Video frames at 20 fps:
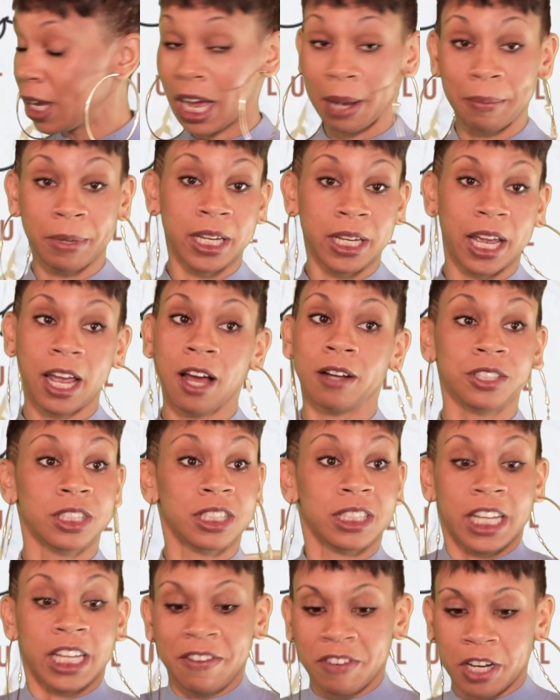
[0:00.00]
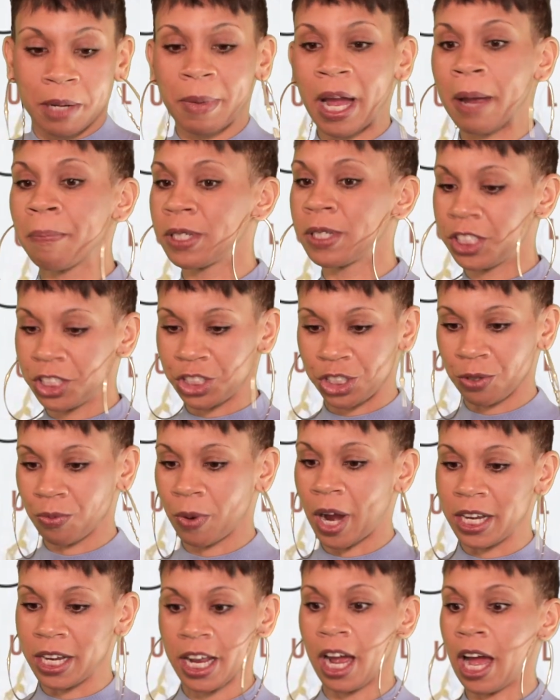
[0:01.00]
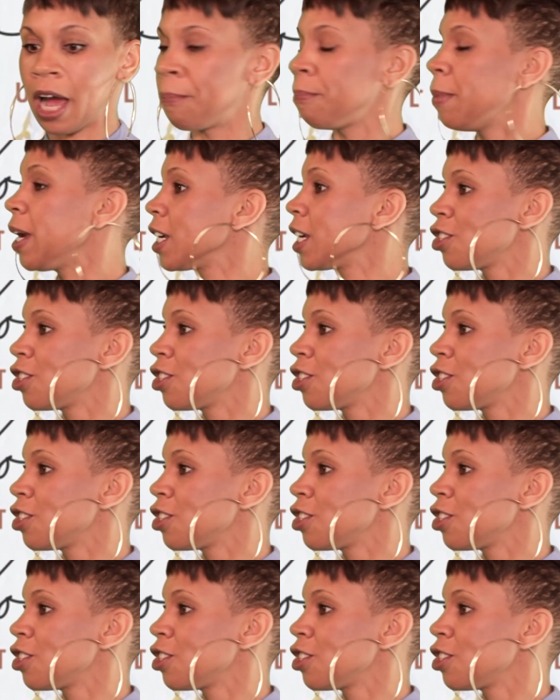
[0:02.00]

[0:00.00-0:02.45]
I mean, hell, just even in my position right now, I'm making